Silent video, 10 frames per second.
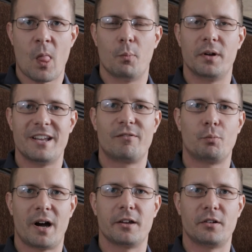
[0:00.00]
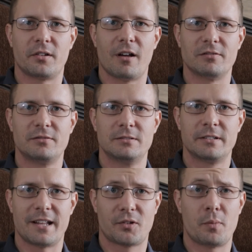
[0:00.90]
but never by yourself.
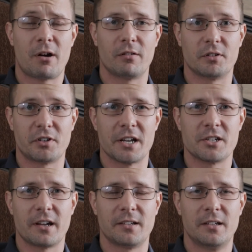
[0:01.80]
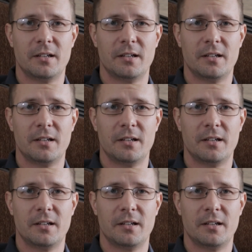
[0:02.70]
That's the power of a franchise.